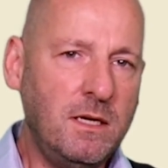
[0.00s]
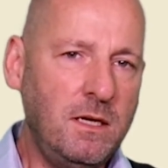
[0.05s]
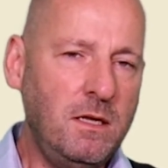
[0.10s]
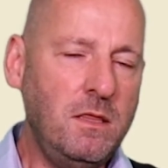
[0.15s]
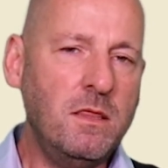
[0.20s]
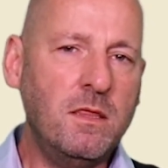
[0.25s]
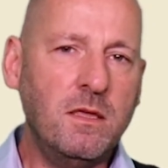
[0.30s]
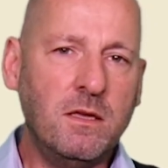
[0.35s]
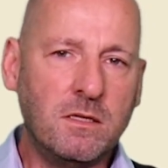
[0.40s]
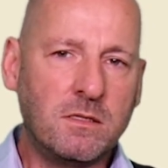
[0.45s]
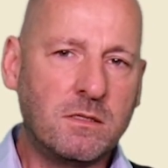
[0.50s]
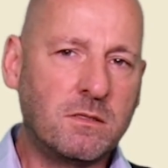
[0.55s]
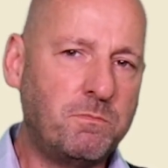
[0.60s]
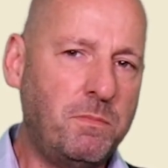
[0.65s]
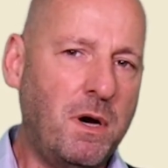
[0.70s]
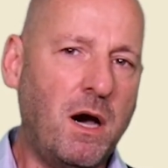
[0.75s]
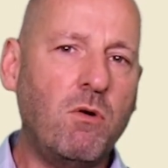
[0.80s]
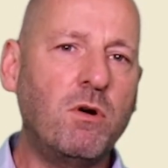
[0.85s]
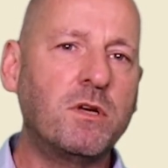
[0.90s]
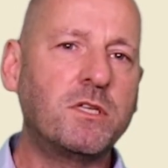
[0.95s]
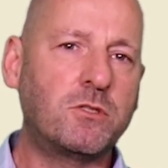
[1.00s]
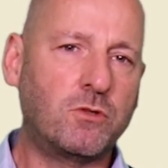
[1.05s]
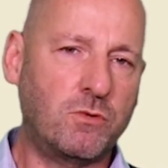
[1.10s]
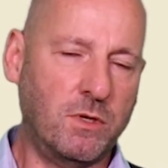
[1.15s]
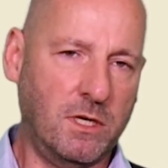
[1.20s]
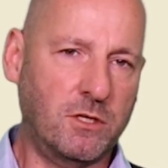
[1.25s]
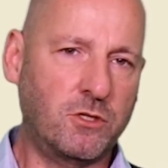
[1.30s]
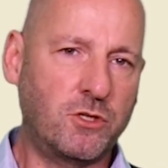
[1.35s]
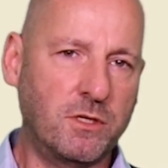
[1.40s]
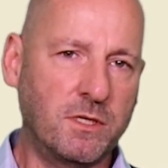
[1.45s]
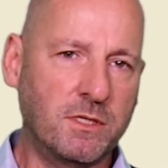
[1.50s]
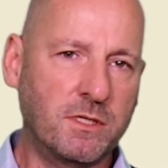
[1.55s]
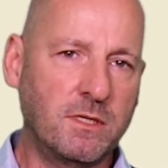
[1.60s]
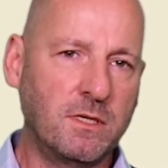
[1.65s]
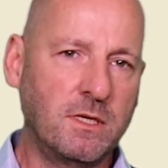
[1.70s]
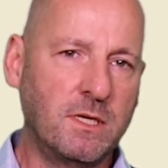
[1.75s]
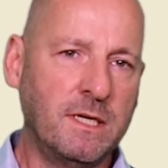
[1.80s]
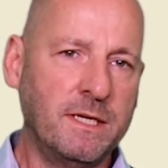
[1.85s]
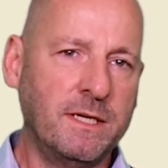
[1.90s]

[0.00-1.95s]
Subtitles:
in these power structures.